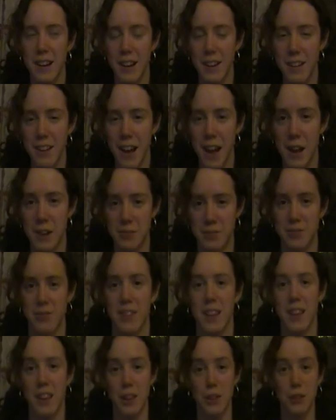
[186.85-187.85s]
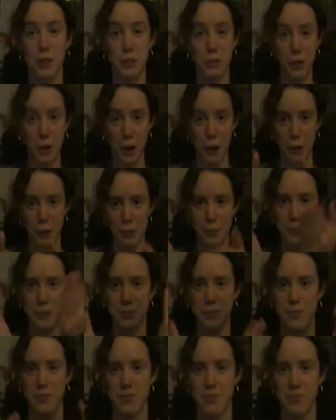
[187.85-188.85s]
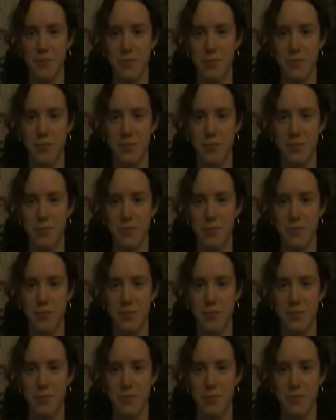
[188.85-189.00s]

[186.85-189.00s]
Okay, so